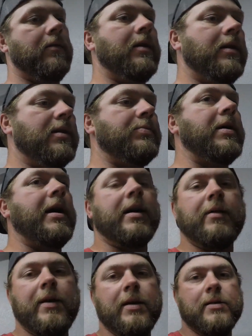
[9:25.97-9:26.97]
It is bracket
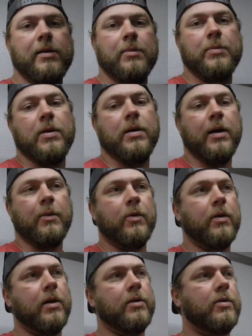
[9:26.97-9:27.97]
racing, but I will
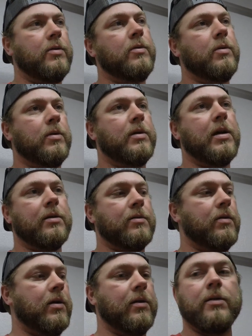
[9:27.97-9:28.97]
get 2 test
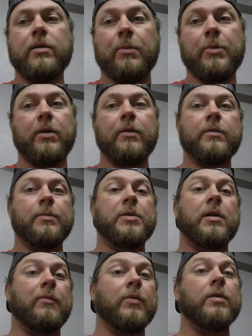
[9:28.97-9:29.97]
runs. I'm going to do some
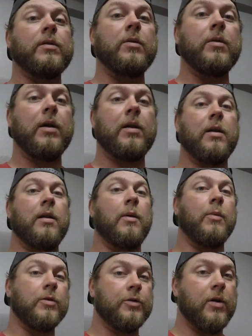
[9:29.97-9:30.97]
stuff with the tuning, and I
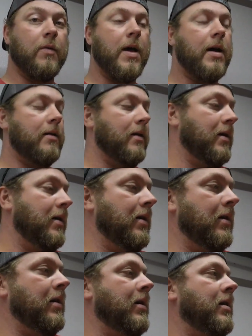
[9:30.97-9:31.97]
will show that.
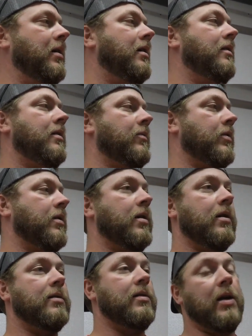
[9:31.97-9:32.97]
And then we're going
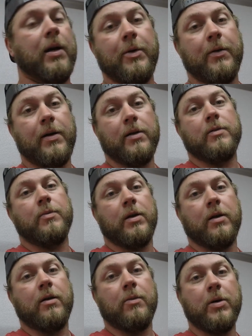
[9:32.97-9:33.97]
to see how many rounds we
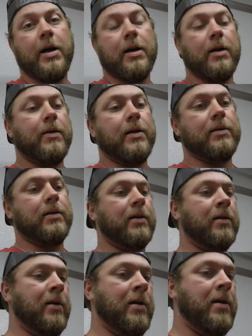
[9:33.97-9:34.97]
can go bracket
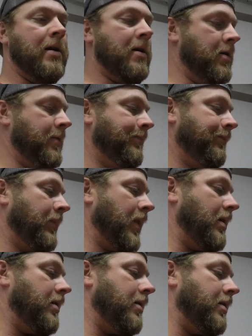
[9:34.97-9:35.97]
racing.
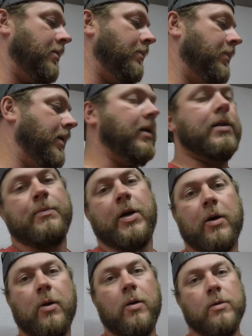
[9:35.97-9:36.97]
It is my
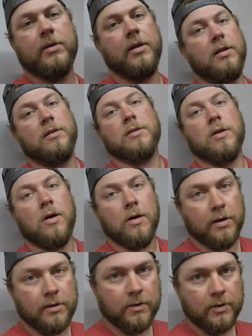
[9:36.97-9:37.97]
goal to get this car
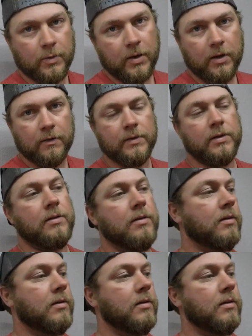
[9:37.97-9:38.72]
into the 12s.